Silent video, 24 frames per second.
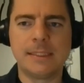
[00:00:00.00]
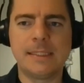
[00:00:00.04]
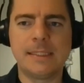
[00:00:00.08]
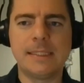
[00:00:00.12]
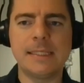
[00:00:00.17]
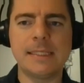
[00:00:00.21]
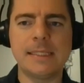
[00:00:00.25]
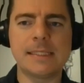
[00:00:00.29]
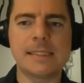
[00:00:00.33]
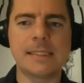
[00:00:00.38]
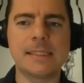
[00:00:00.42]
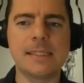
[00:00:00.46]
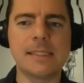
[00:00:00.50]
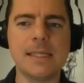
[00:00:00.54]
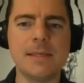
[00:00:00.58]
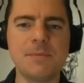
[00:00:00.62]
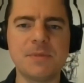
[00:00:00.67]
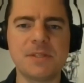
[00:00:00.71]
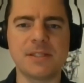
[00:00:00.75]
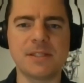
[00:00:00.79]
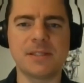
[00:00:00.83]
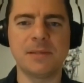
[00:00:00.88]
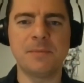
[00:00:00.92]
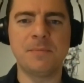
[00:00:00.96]
This
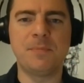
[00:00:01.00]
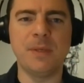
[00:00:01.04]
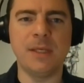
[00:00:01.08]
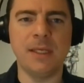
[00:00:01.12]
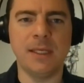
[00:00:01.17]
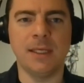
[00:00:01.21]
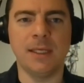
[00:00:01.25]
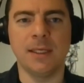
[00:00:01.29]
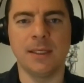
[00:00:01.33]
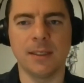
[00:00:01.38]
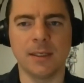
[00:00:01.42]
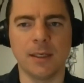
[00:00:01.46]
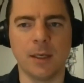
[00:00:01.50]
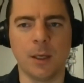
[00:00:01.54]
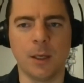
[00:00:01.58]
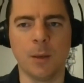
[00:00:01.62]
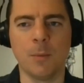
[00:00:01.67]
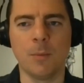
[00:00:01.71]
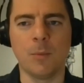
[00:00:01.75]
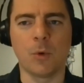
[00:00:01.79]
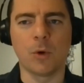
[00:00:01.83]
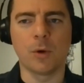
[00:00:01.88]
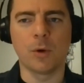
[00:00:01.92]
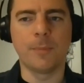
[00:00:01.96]
seems to be a
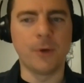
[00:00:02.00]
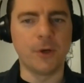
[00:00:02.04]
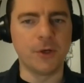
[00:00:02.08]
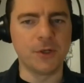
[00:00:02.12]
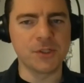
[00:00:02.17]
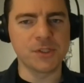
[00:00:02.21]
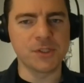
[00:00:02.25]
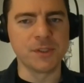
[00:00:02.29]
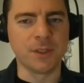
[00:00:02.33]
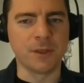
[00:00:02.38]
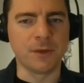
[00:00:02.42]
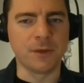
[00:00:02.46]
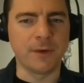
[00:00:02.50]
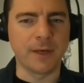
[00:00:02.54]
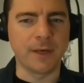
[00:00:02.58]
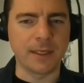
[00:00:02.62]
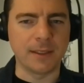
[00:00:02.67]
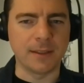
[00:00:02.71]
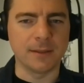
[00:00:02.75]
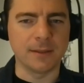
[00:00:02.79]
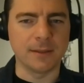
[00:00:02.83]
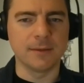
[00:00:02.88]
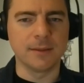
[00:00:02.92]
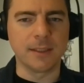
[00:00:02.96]
more personal
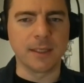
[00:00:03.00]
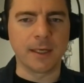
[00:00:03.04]
record,